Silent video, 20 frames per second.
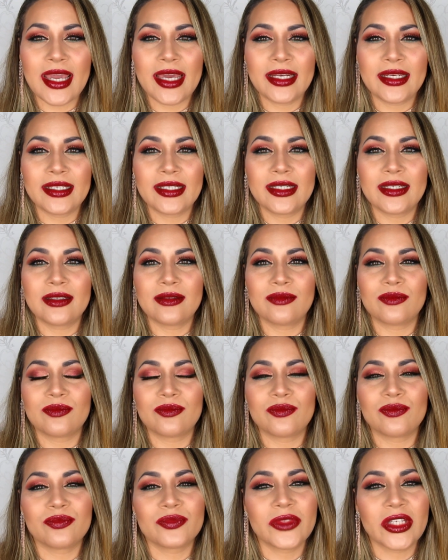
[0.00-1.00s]
and
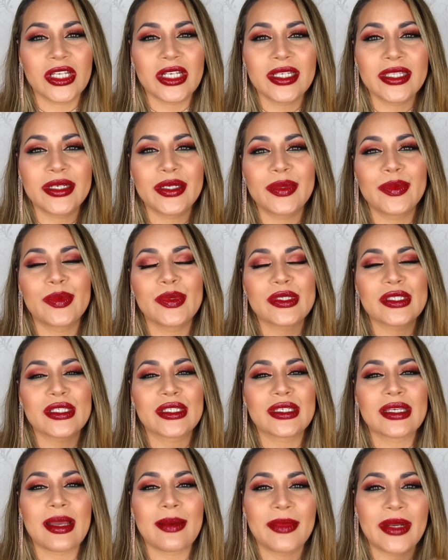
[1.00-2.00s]
the glitter
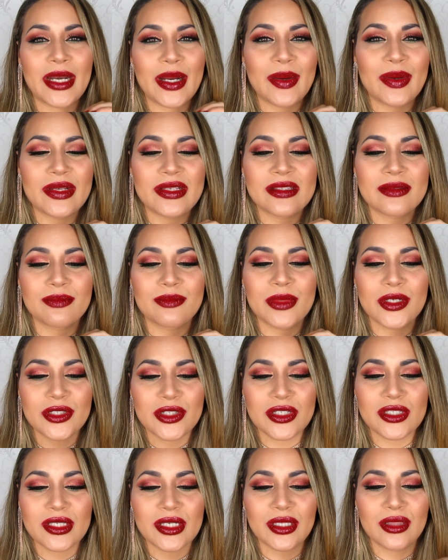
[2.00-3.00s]
wasn't coming out as much
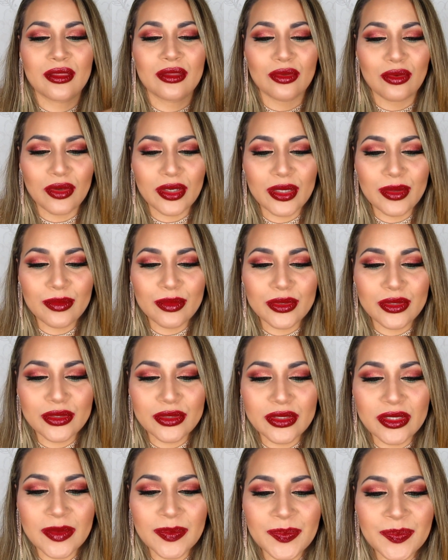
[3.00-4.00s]
as I thought it
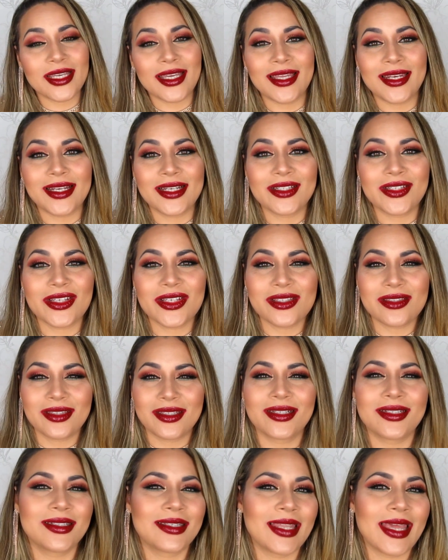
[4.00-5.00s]
would, and I just
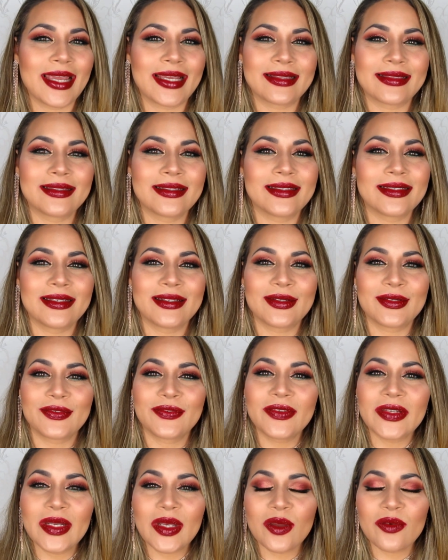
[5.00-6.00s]
didn't like the
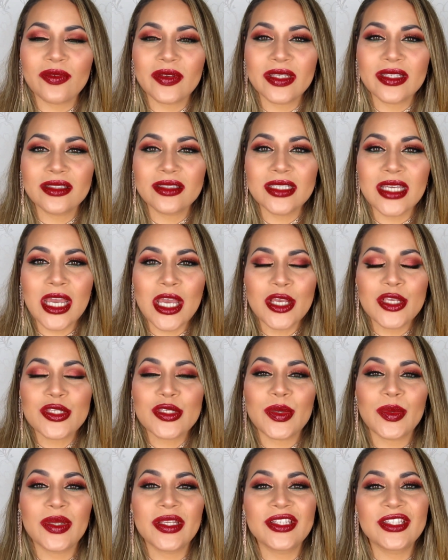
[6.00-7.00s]
feel of it.
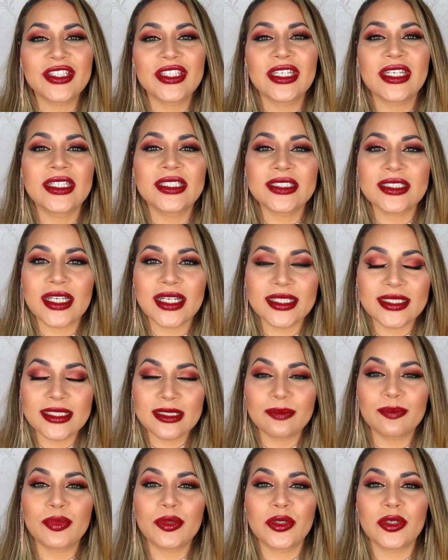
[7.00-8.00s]
So in the end, I
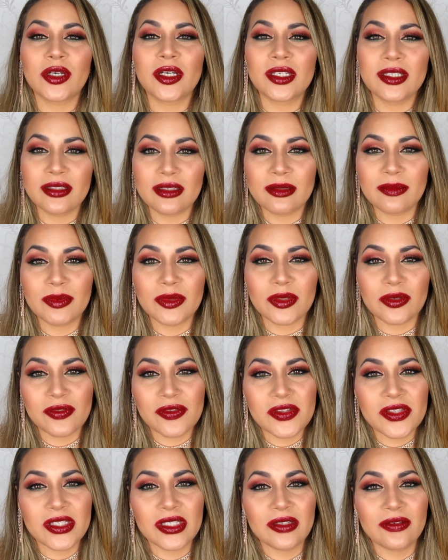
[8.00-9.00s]
did put a little bit of
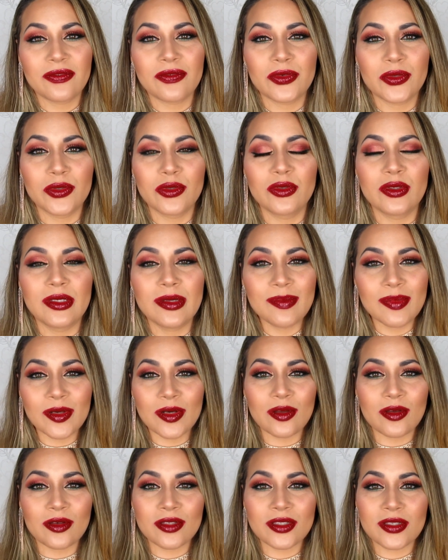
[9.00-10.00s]
see-through lip
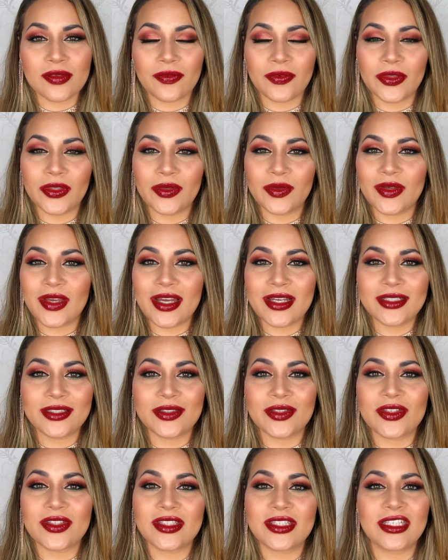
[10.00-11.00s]
gloss for you guys
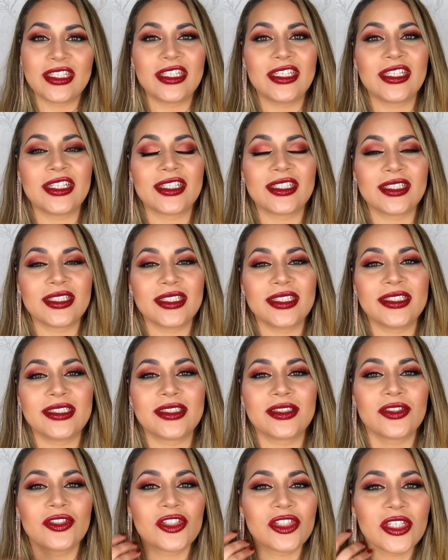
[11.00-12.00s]
to see at
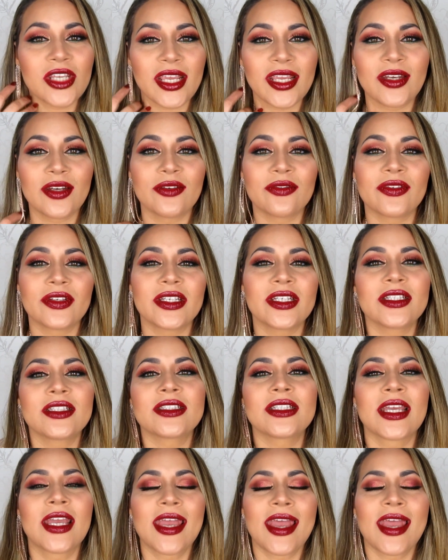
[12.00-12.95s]
least the shade of it